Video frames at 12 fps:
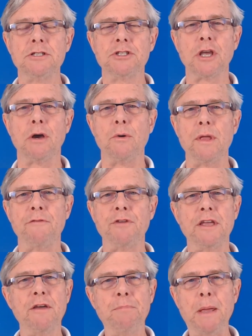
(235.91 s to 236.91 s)
So if
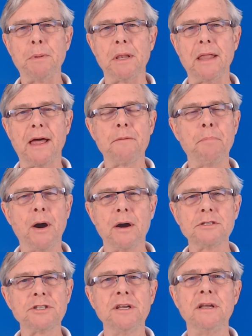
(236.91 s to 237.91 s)
you give people a lot of
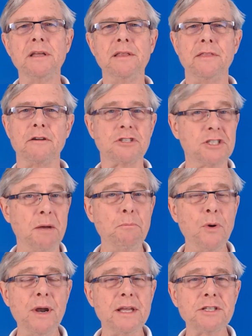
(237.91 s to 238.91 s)
parts, there's
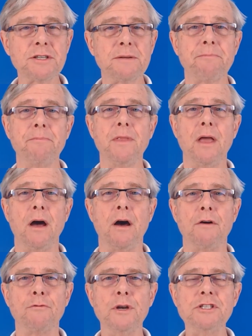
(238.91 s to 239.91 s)
some risk of